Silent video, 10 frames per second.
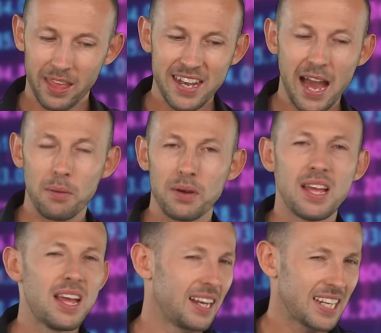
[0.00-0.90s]
Now,
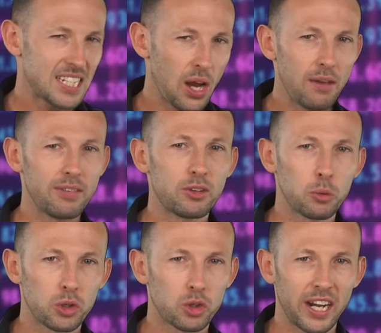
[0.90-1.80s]
let's dive
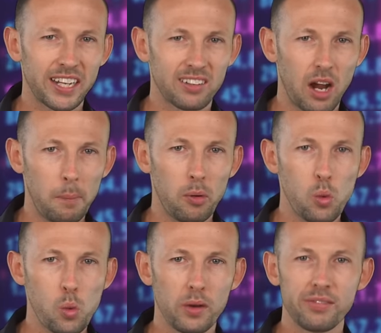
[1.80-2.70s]
into a trade example
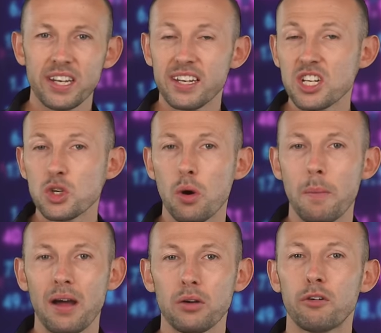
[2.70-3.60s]
with an initial
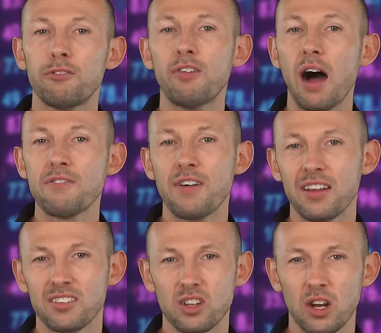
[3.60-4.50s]
amount of
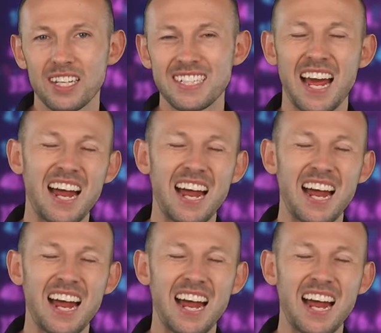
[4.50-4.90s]
$5,000